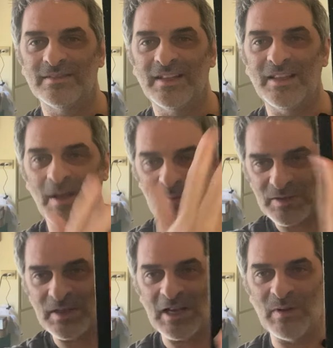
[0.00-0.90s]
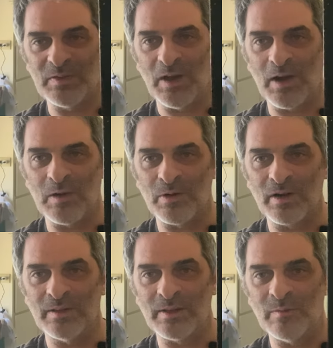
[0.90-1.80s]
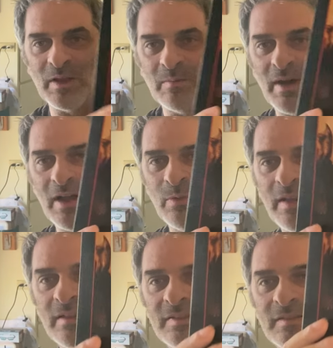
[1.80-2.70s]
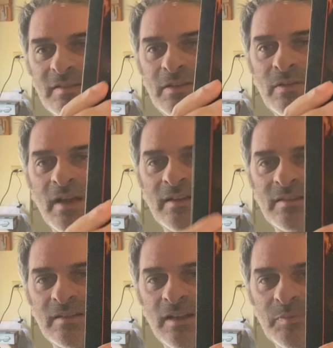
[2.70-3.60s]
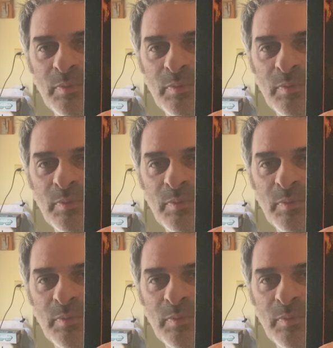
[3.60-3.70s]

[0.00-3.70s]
I'm going to talk about the artwork a little bit. And by the way, this is the United States